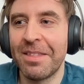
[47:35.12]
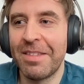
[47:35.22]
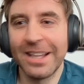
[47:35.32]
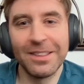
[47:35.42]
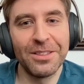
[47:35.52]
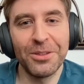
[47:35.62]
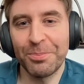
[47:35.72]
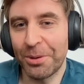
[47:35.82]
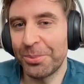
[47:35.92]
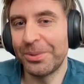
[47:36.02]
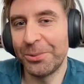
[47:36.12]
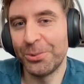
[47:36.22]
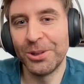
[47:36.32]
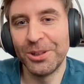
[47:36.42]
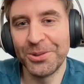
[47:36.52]
then probably
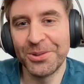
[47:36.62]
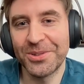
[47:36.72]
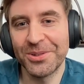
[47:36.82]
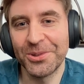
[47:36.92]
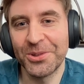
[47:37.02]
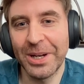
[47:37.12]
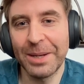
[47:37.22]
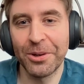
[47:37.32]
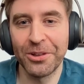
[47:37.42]
will lose weight.